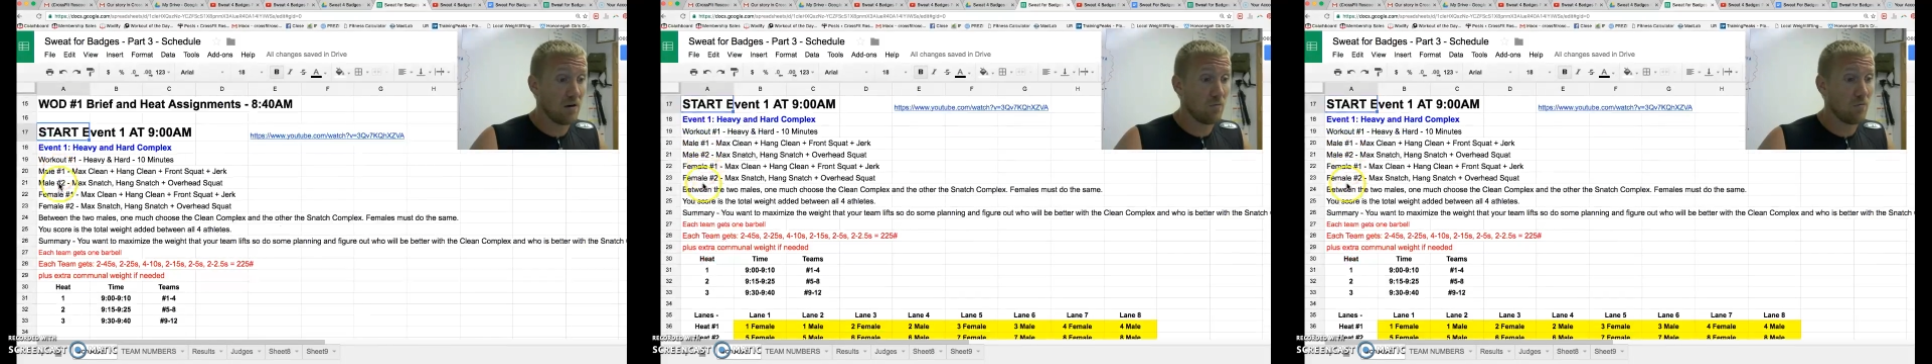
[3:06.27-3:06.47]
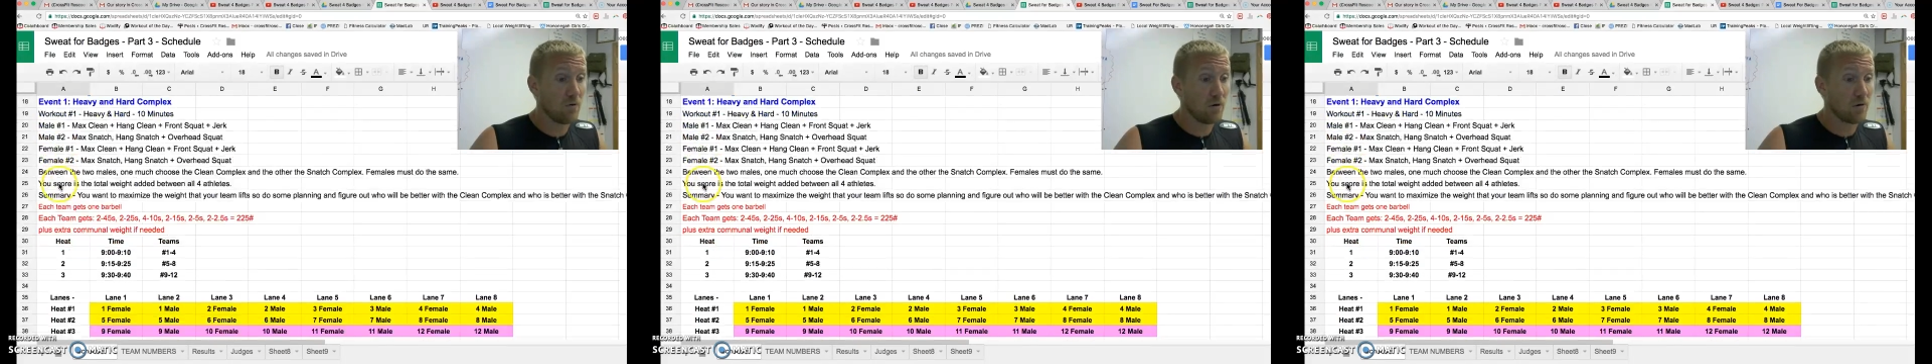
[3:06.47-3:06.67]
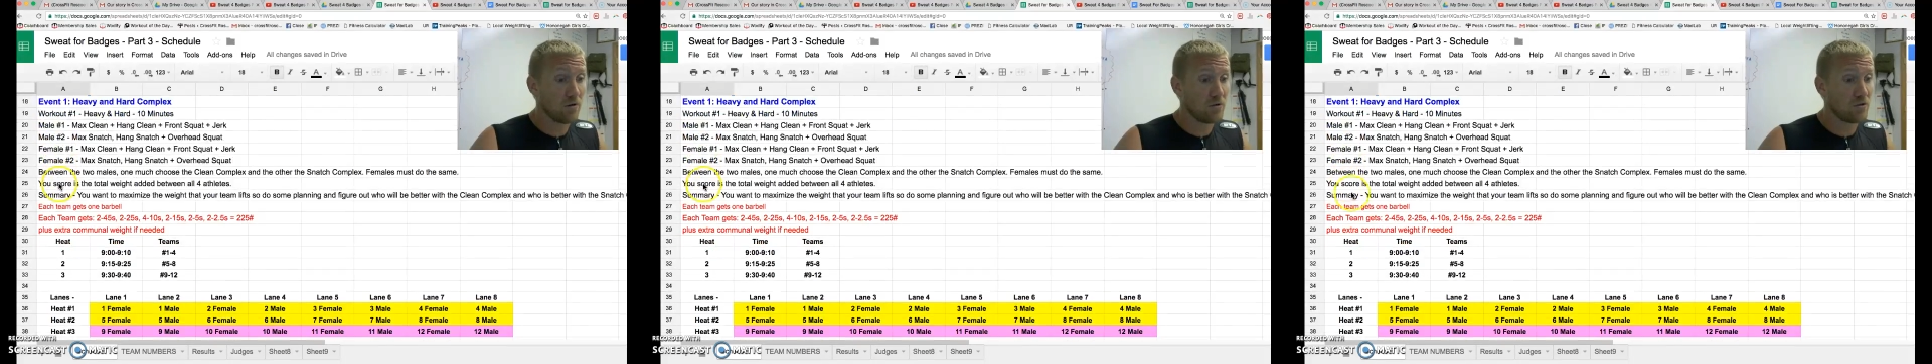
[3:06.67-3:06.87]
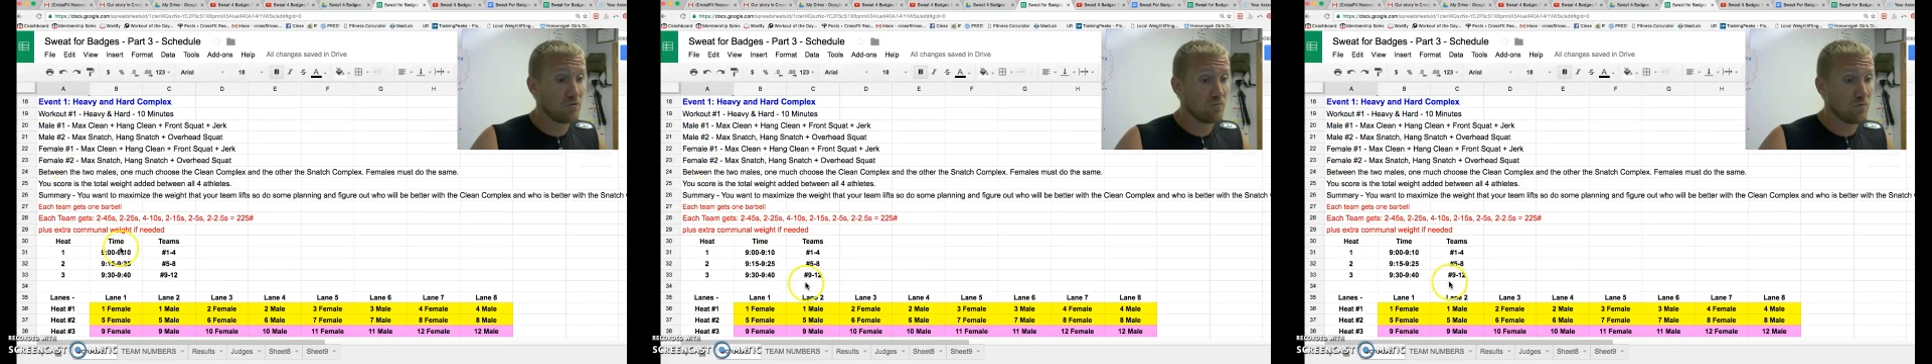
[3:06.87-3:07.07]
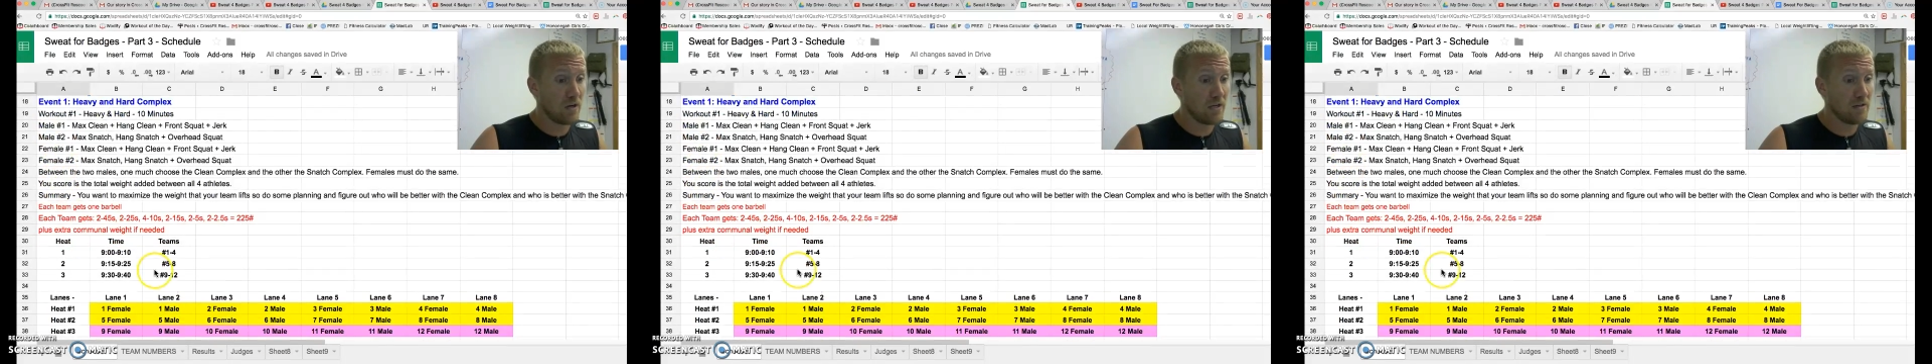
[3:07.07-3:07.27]
We're going
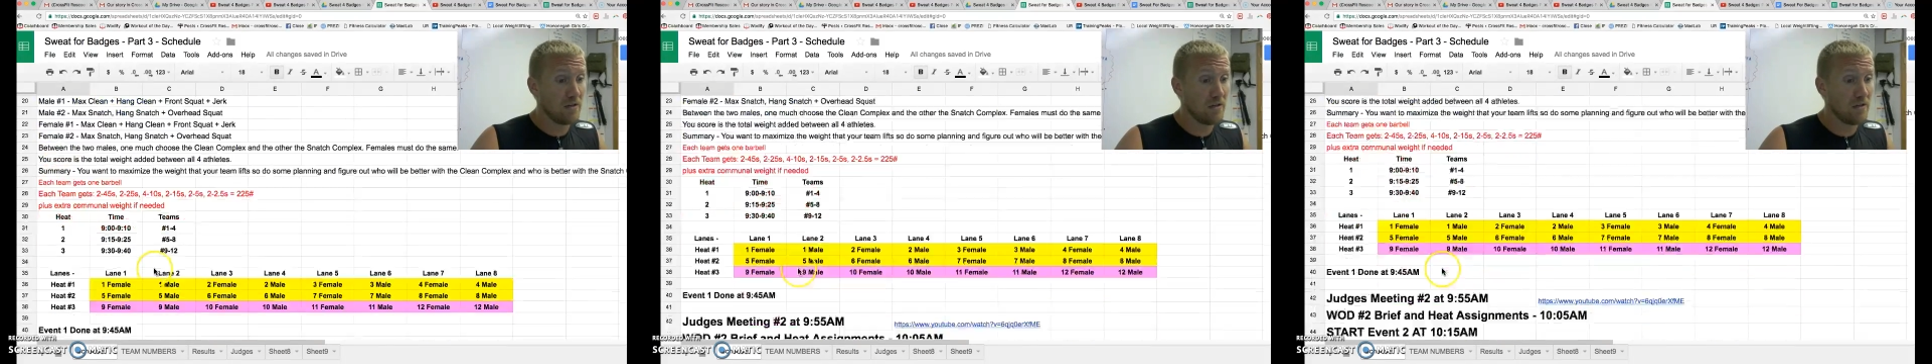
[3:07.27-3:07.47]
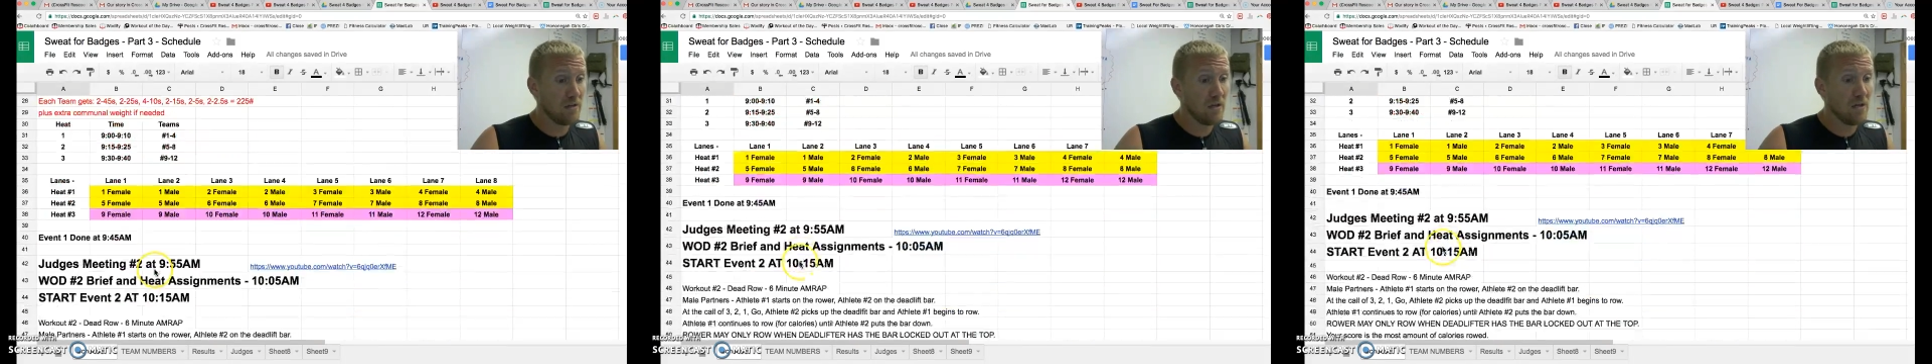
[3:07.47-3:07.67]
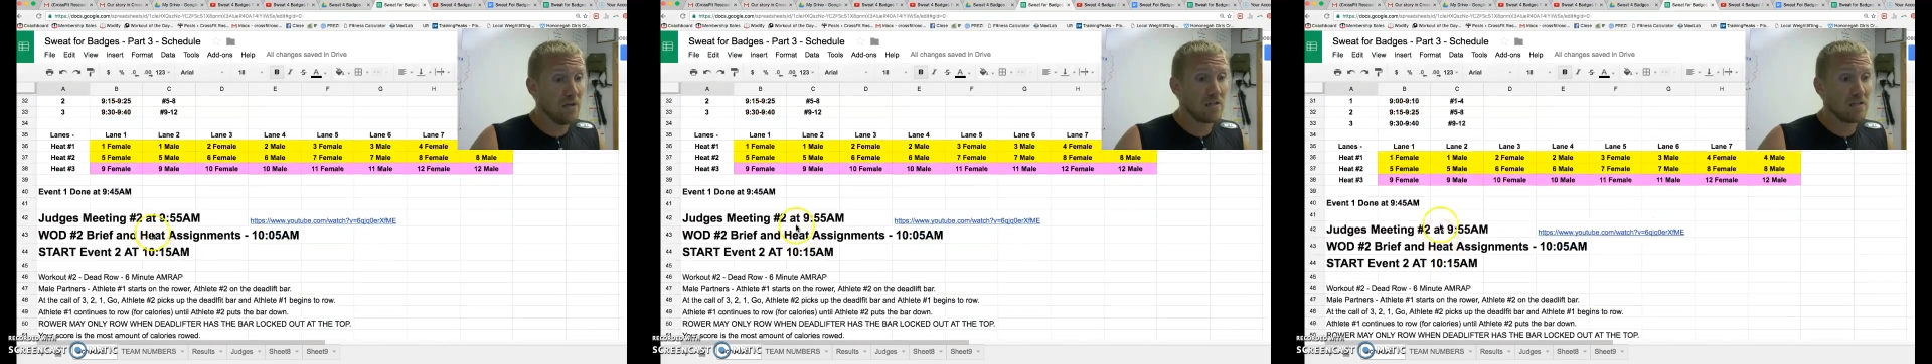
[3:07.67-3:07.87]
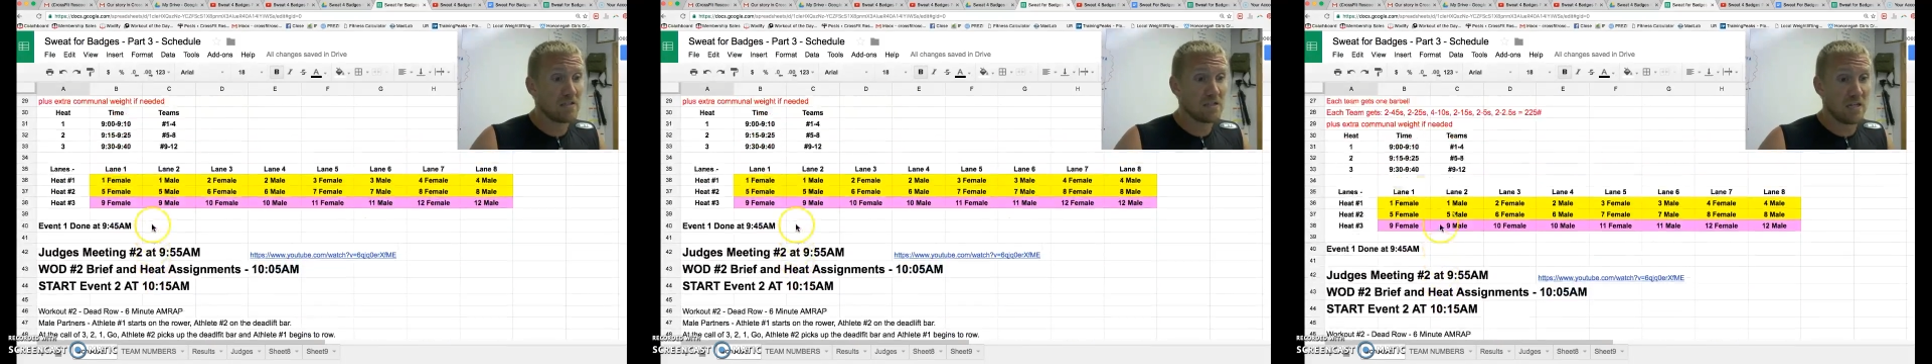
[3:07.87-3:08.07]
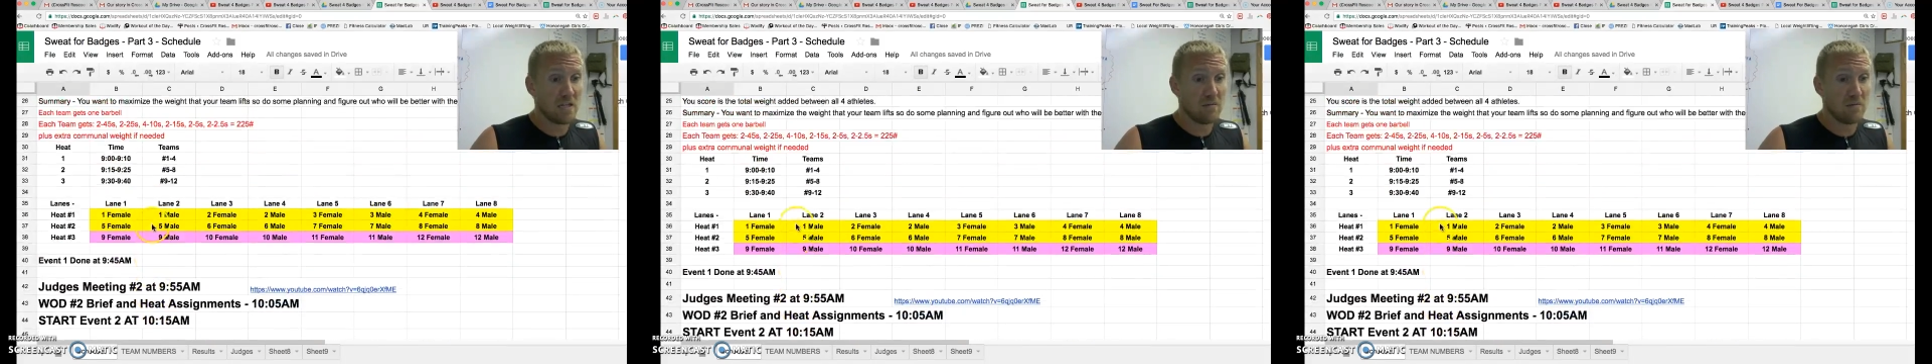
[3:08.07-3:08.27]
to run
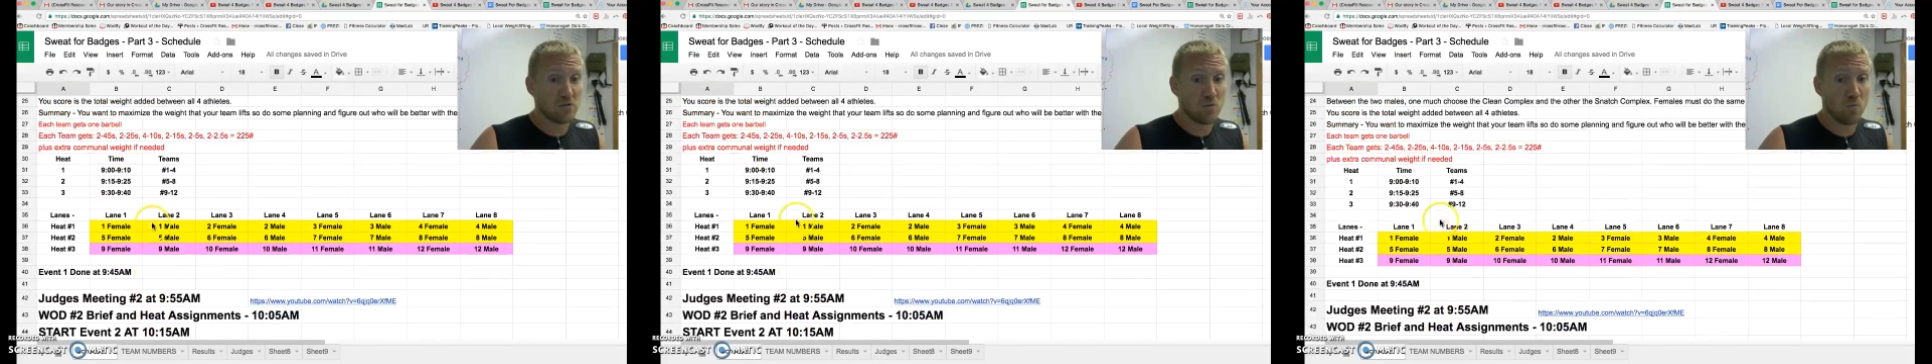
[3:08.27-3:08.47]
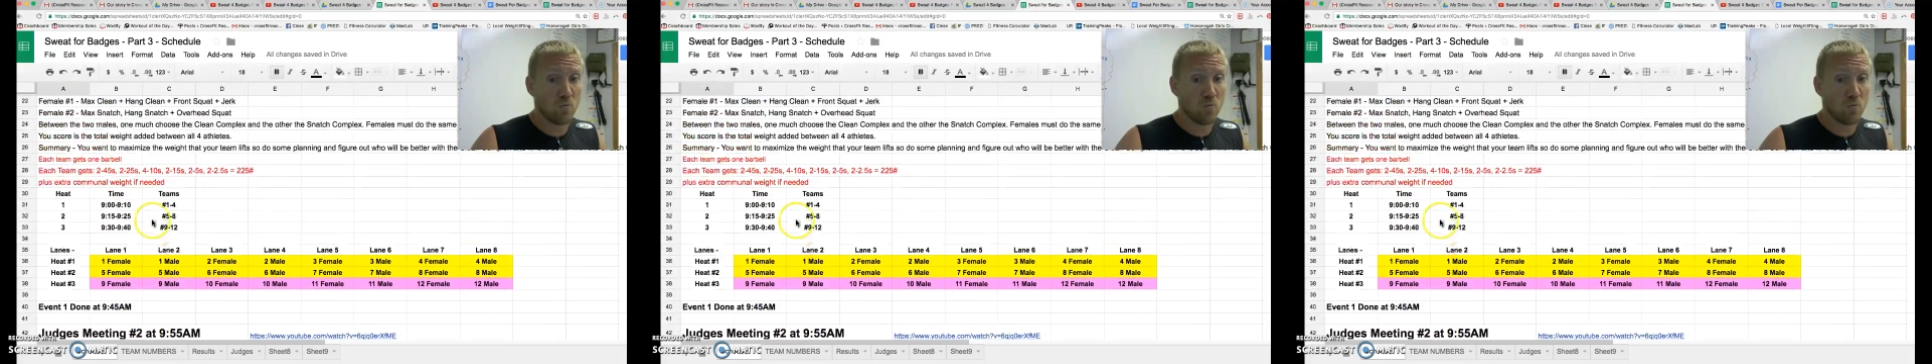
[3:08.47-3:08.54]
teams